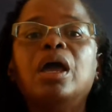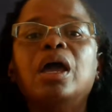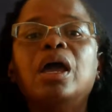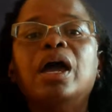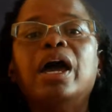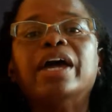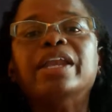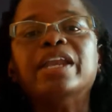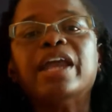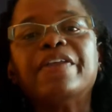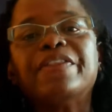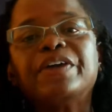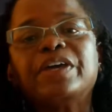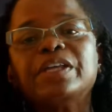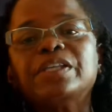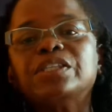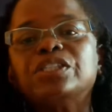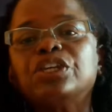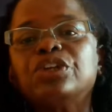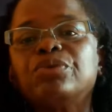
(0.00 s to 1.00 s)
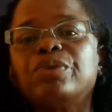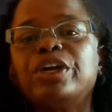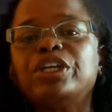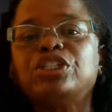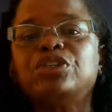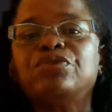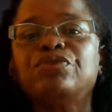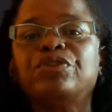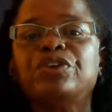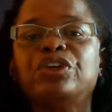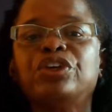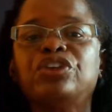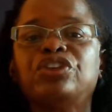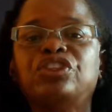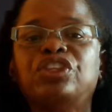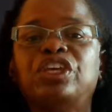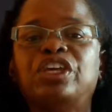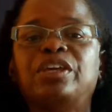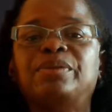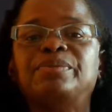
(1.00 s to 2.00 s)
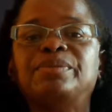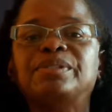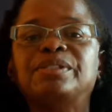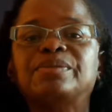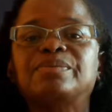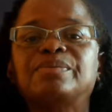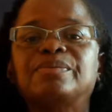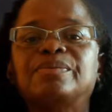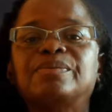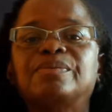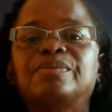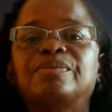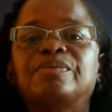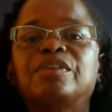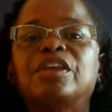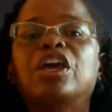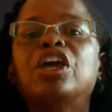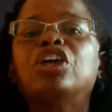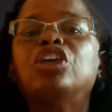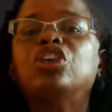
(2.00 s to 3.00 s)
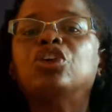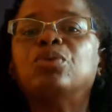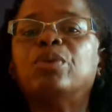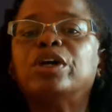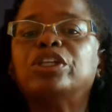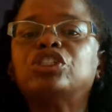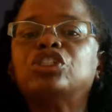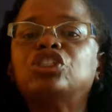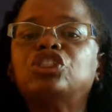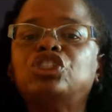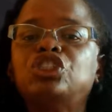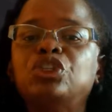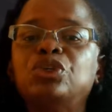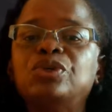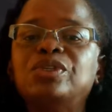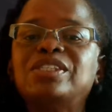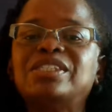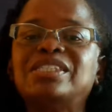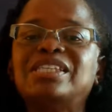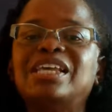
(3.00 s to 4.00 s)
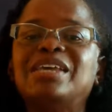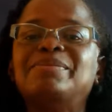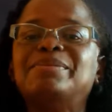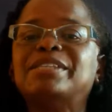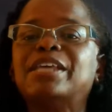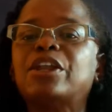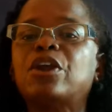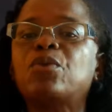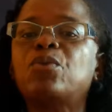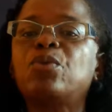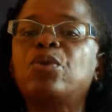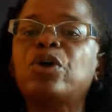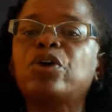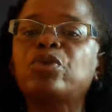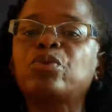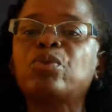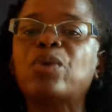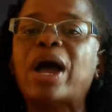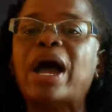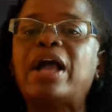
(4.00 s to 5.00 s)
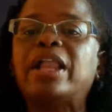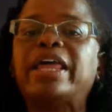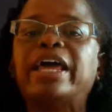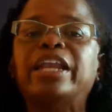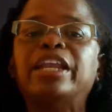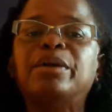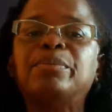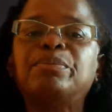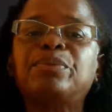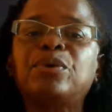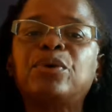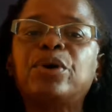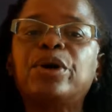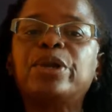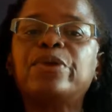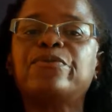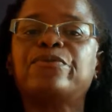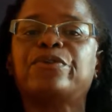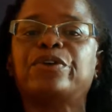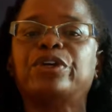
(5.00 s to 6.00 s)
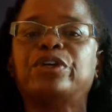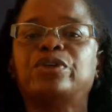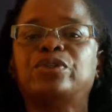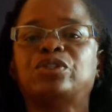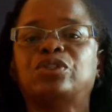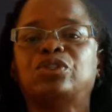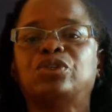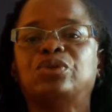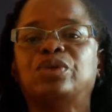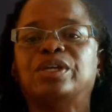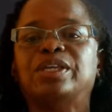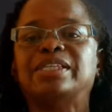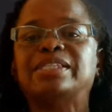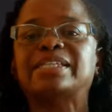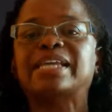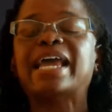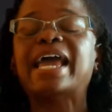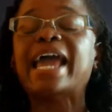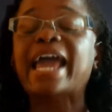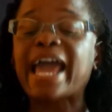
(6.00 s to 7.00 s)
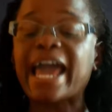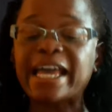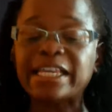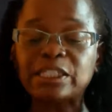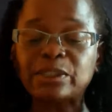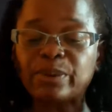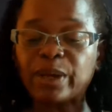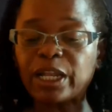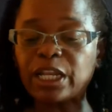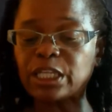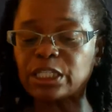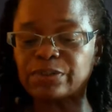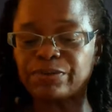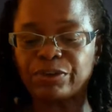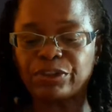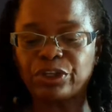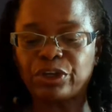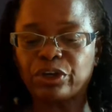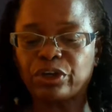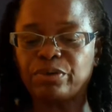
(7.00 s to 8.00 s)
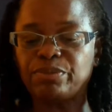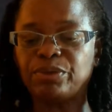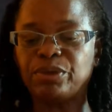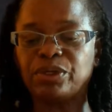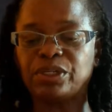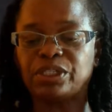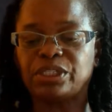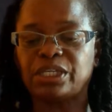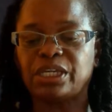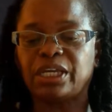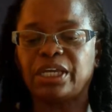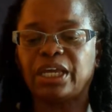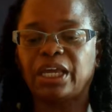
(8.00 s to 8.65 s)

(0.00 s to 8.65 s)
Another consideration for your themes, you want to choose themes that are worthwhile and important for your students, as well as for their community.